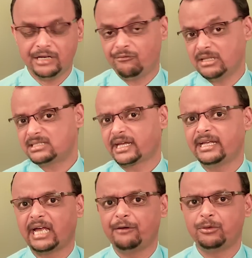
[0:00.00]
Once
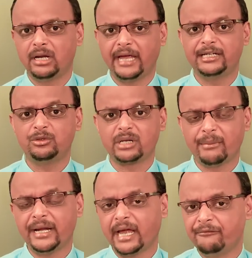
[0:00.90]
again, I would like to
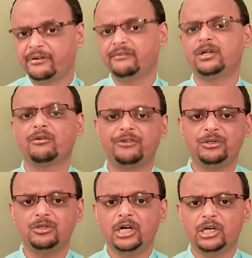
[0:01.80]
remind every one of
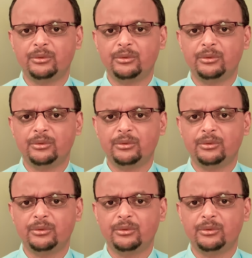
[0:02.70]
you